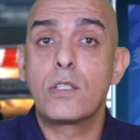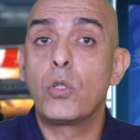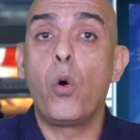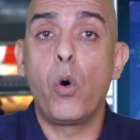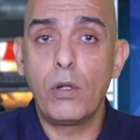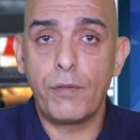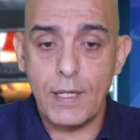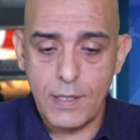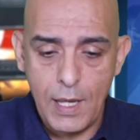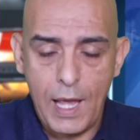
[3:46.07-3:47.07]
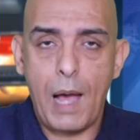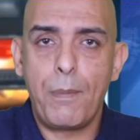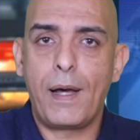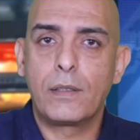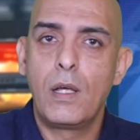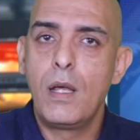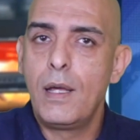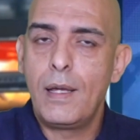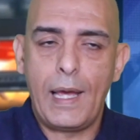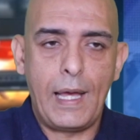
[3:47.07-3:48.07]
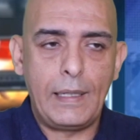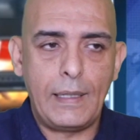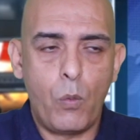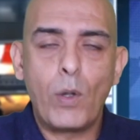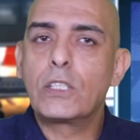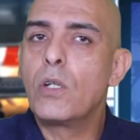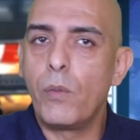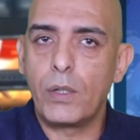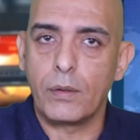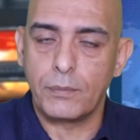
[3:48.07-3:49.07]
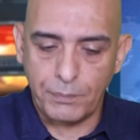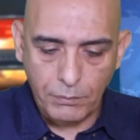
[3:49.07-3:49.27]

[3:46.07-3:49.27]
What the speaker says: to all of us about and what's going on.